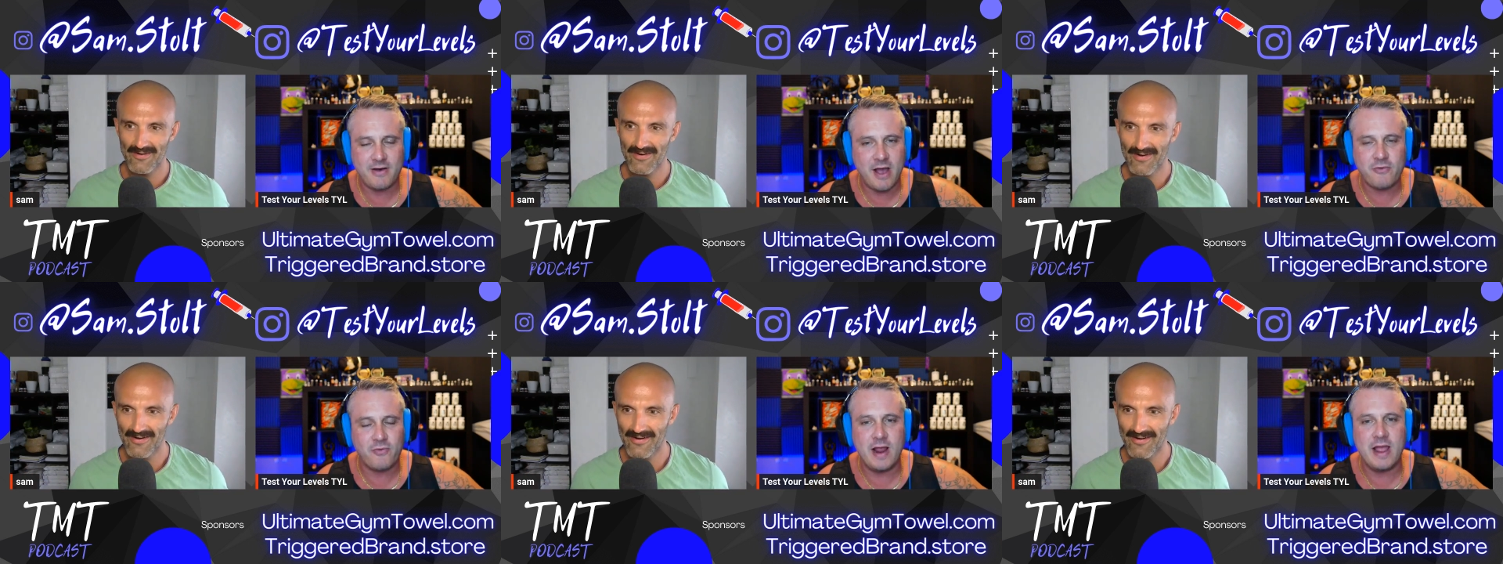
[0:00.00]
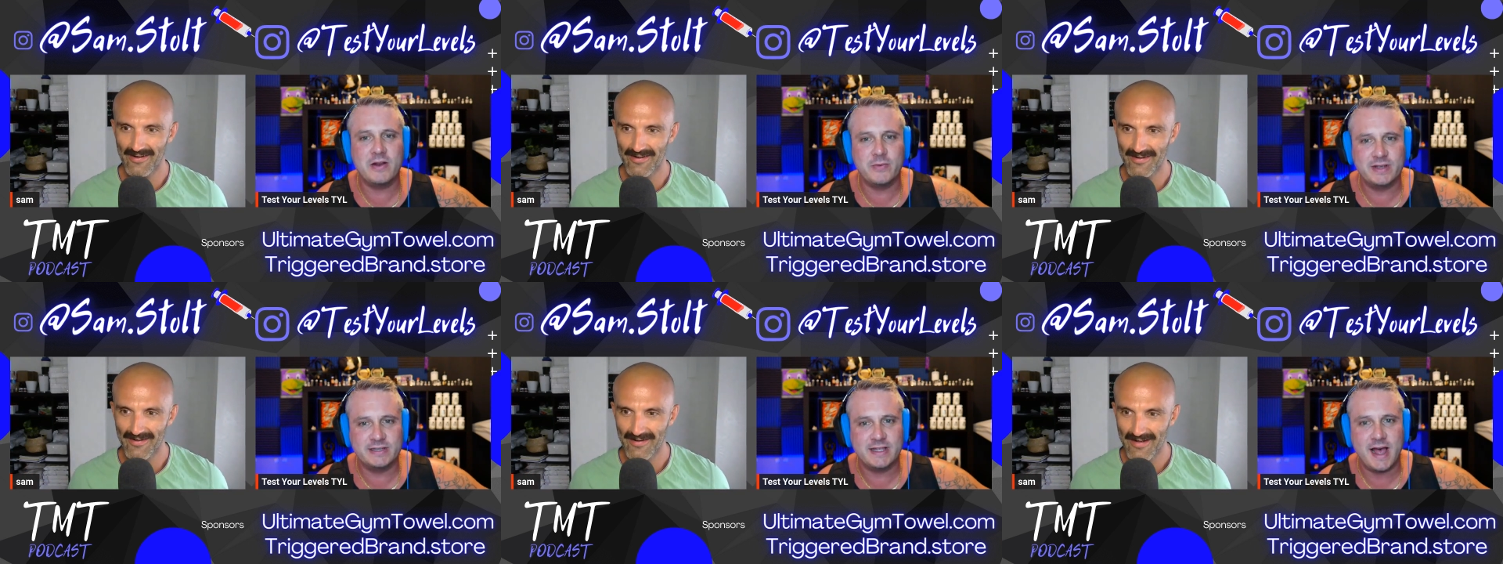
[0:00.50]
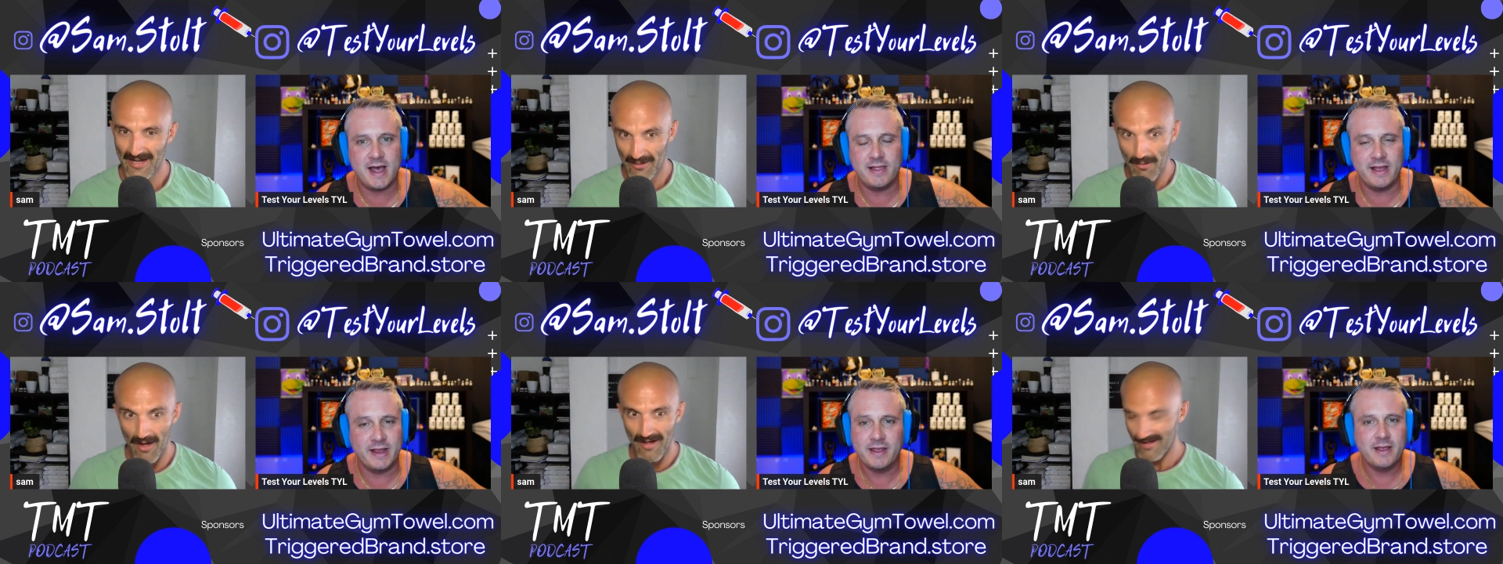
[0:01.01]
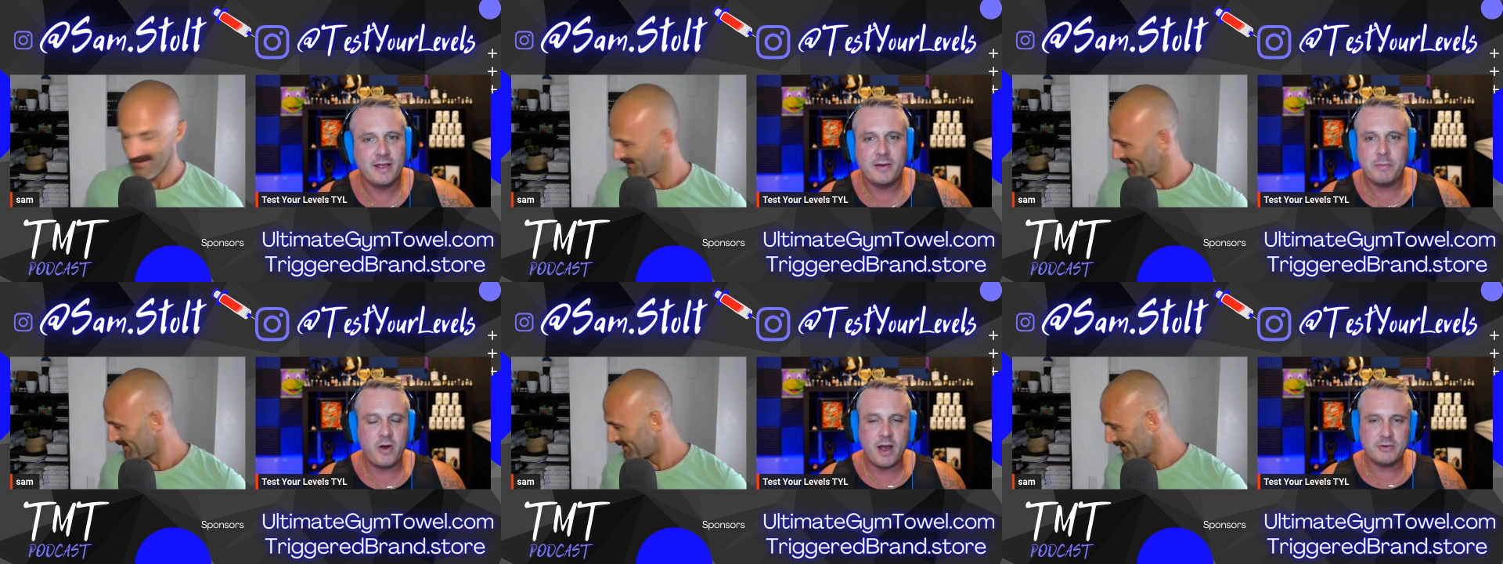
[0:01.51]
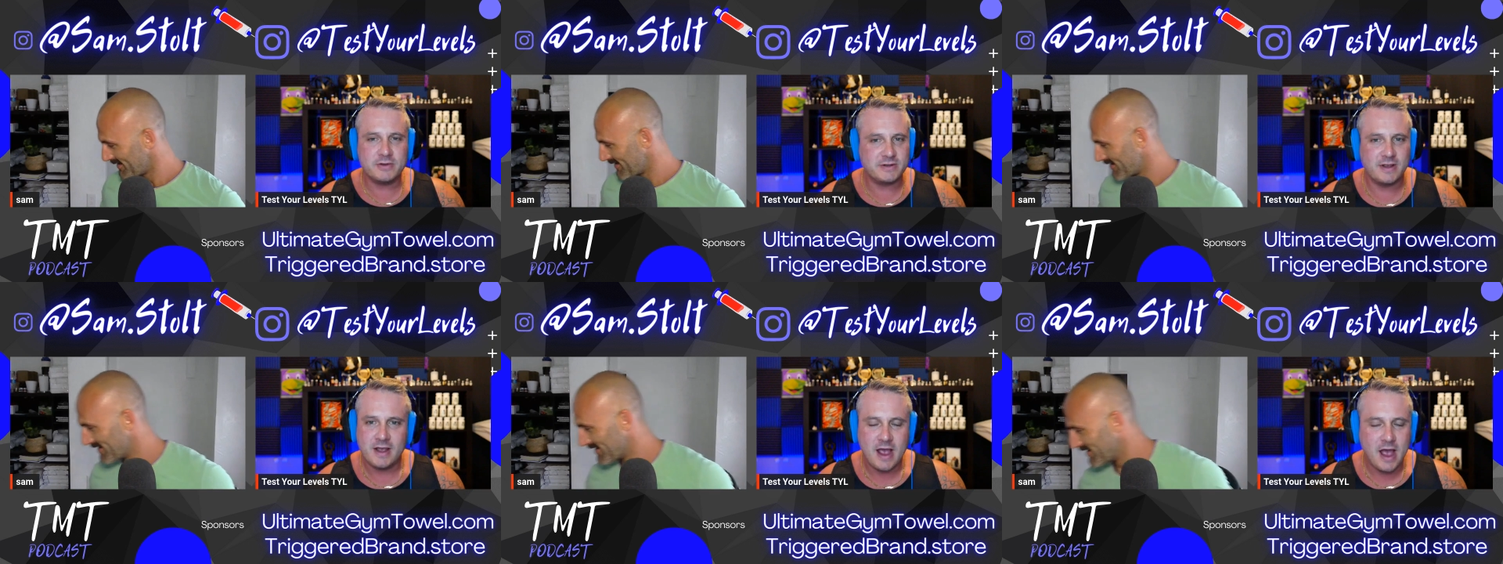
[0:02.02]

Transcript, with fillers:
Speaker 1: random is that? Like, bro, I was I was